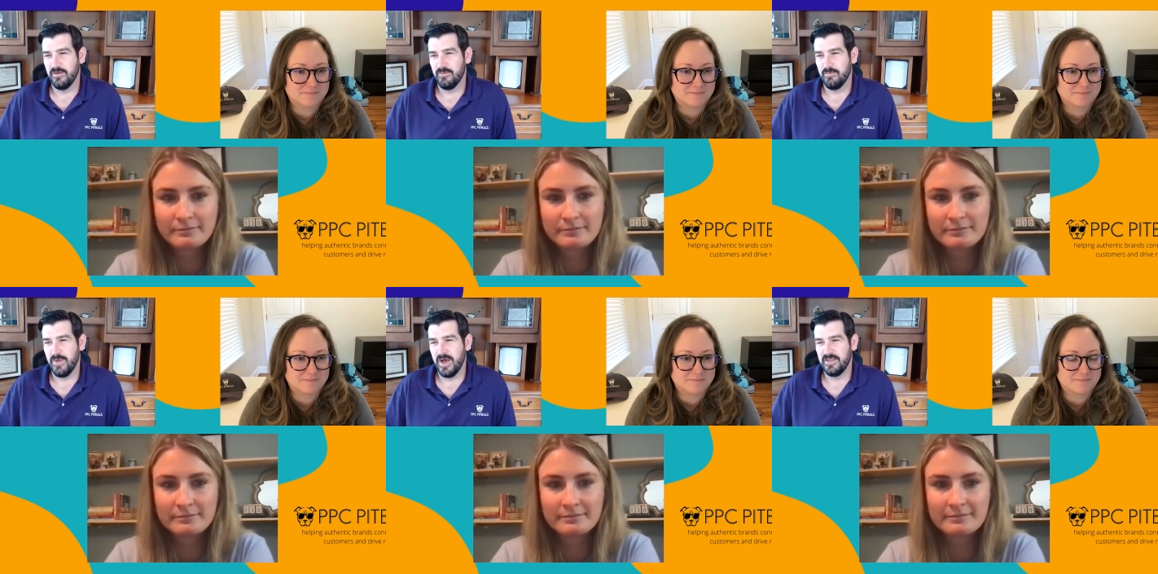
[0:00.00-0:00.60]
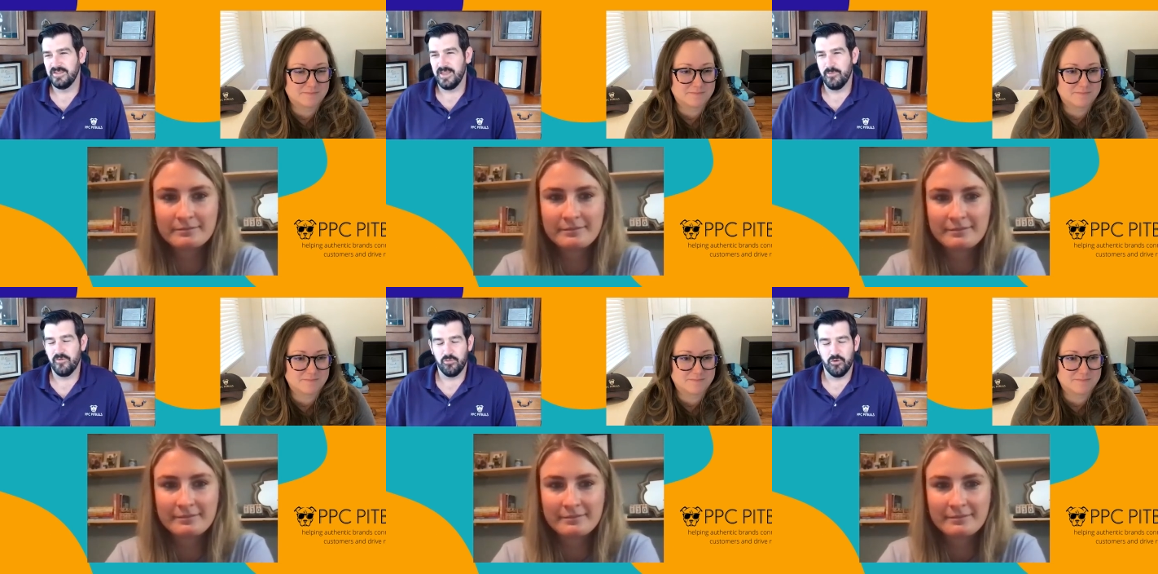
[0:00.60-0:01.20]
Speaker 1: approval on the
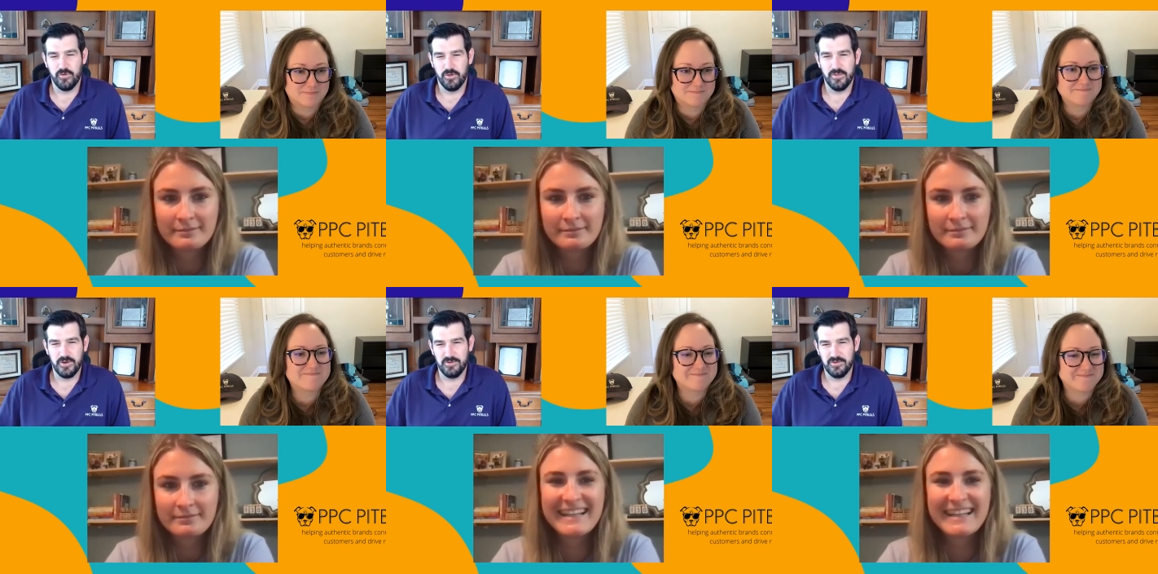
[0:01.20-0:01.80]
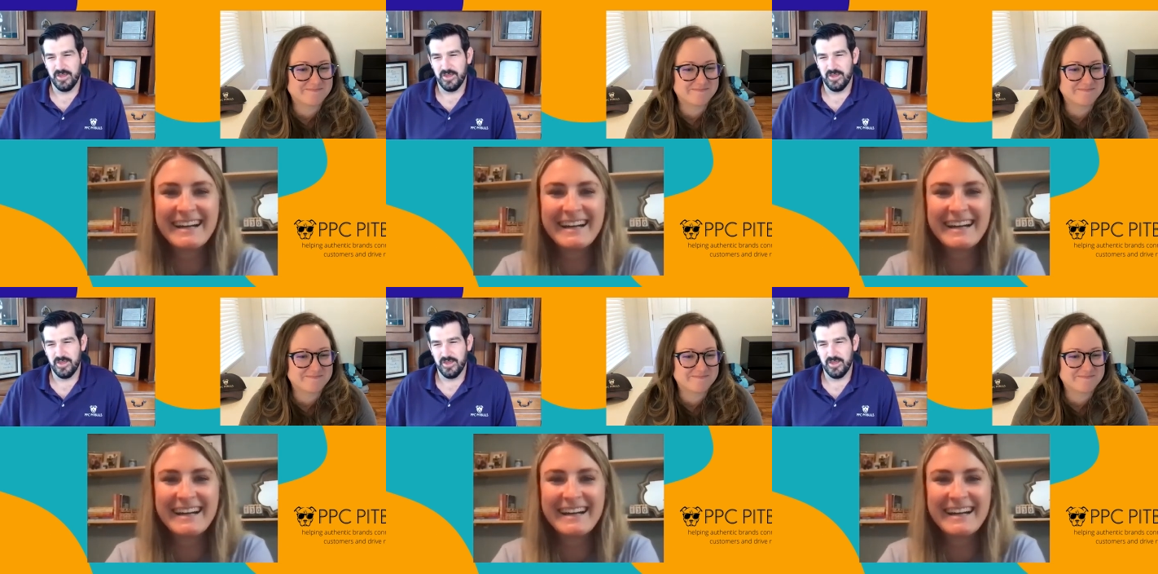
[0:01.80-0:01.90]
newsletter. I've been following